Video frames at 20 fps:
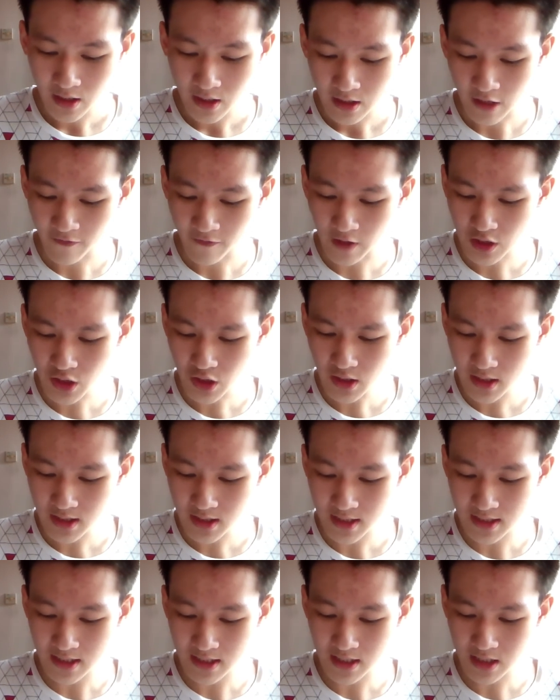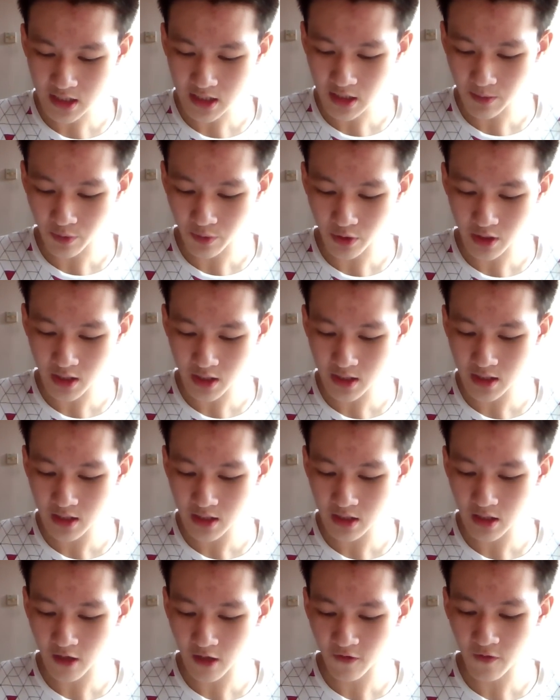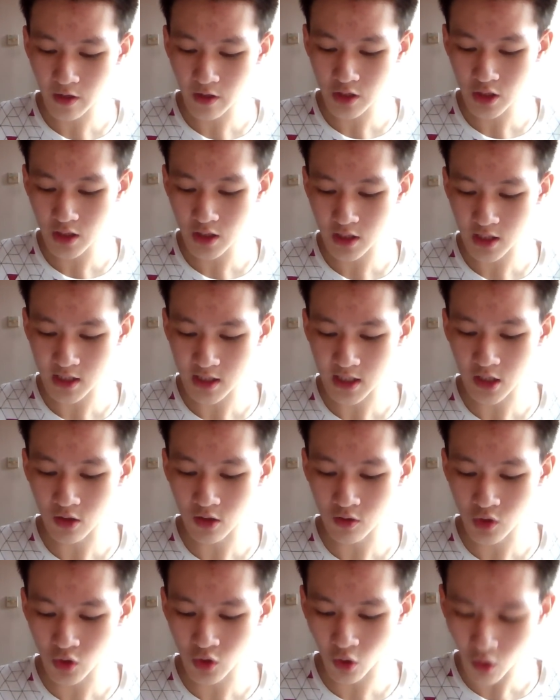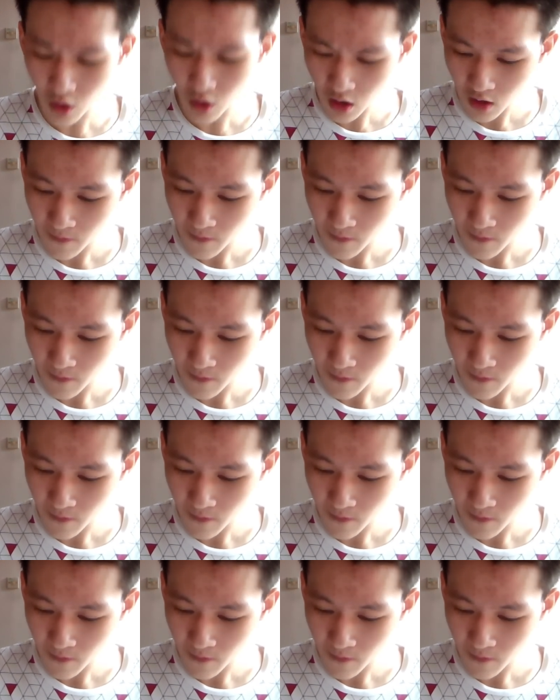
The function is the synthesis of protein that function in the cytosol.